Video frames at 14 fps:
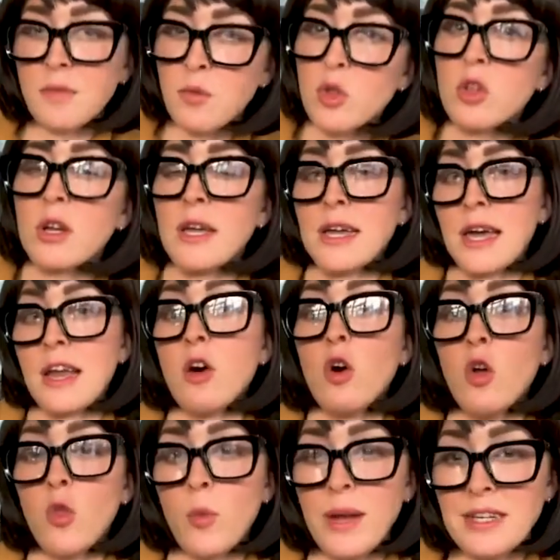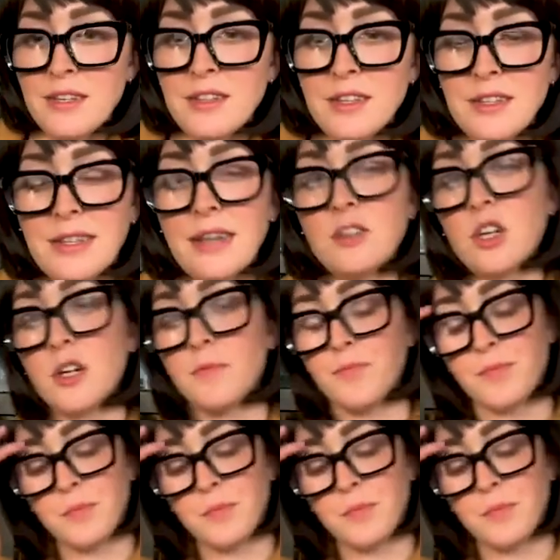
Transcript: if we're looking at it all the way to the center.